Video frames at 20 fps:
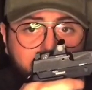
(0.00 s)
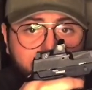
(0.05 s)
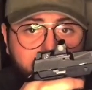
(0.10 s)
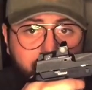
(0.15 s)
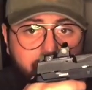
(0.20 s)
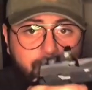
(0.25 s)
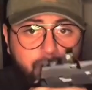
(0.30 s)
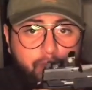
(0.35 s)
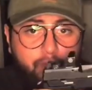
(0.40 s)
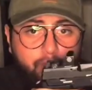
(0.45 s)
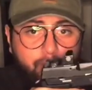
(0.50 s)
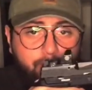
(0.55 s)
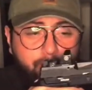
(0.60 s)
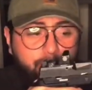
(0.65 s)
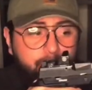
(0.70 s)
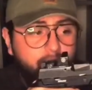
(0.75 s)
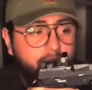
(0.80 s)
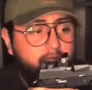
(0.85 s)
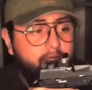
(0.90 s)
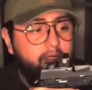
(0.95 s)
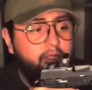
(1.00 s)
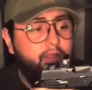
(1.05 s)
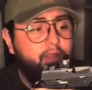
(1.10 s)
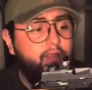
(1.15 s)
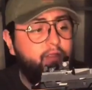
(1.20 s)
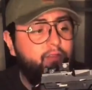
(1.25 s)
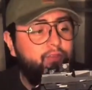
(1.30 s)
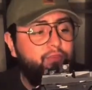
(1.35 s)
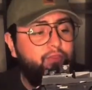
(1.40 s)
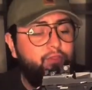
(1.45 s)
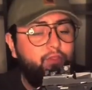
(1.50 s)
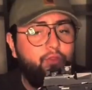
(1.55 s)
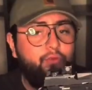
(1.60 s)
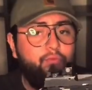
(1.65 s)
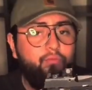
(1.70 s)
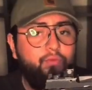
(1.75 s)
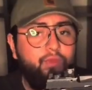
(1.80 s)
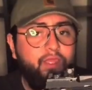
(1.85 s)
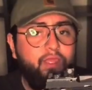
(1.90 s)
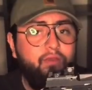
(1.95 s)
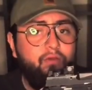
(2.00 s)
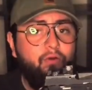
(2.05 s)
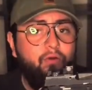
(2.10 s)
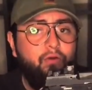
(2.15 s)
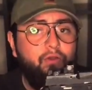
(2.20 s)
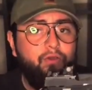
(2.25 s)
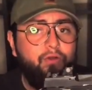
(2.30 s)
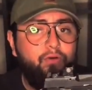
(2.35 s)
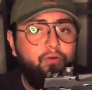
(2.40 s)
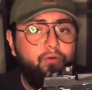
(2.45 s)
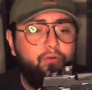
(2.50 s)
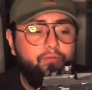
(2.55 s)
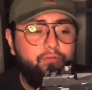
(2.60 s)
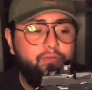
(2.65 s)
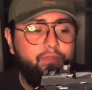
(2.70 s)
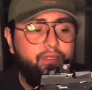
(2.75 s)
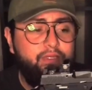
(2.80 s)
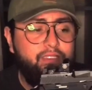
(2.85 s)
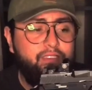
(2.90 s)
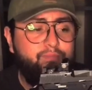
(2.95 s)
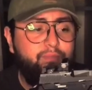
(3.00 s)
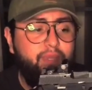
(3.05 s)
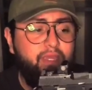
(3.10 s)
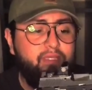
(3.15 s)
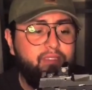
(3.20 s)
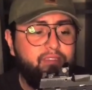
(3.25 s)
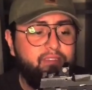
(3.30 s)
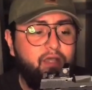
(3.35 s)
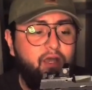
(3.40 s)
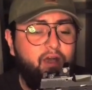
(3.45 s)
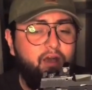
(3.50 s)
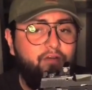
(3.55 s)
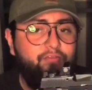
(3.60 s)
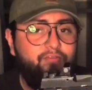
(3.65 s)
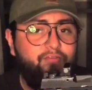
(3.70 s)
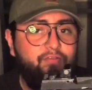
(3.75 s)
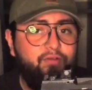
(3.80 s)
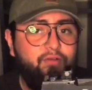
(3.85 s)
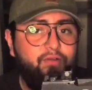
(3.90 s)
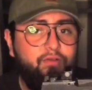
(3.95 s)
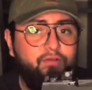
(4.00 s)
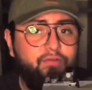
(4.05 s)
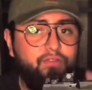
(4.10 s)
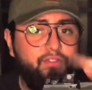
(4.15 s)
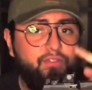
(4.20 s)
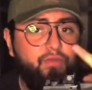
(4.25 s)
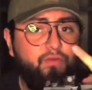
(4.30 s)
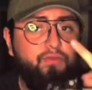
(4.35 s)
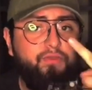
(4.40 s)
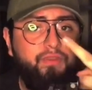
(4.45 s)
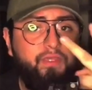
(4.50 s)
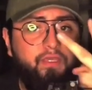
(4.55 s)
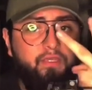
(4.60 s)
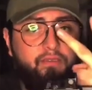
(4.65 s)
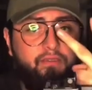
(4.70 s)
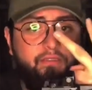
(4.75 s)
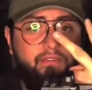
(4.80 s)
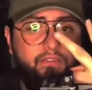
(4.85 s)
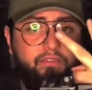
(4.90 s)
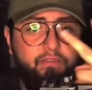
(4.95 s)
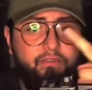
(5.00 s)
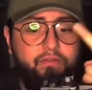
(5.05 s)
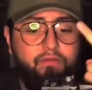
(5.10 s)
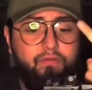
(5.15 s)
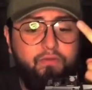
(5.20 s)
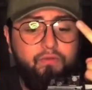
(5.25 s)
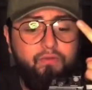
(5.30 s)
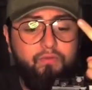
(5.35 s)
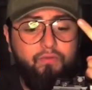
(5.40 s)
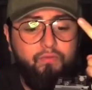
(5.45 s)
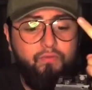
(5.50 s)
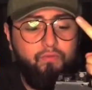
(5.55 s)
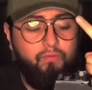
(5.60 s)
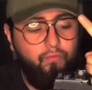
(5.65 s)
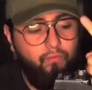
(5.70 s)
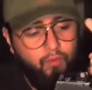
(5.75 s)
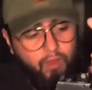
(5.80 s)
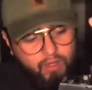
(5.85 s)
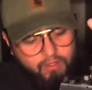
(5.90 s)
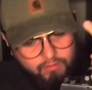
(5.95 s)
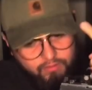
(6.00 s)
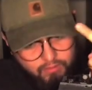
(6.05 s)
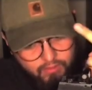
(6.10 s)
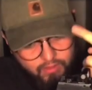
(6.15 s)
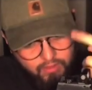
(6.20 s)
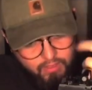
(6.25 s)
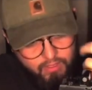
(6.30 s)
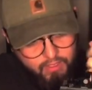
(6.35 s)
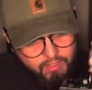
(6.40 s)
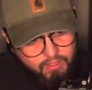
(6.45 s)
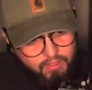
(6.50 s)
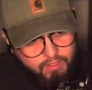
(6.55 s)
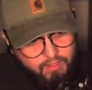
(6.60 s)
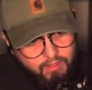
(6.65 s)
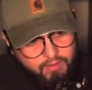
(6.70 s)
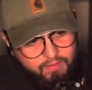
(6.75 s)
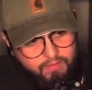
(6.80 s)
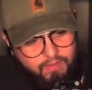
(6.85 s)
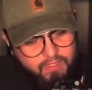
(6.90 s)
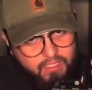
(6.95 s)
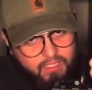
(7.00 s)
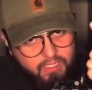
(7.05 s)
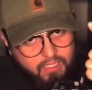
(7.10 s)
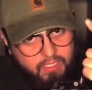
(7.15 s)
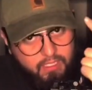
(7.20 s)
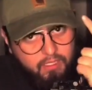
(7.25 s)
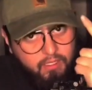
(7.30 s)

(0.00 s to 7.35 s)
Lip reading: Boom. Your recoil is based off two things. One, the